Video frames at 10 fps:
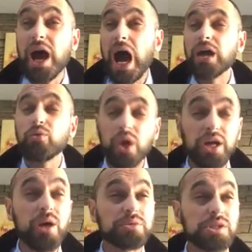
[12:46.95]
I
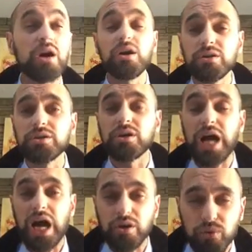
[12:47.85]
wake up and say, oh no,
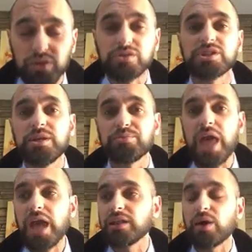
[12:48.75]
I want to sleep again.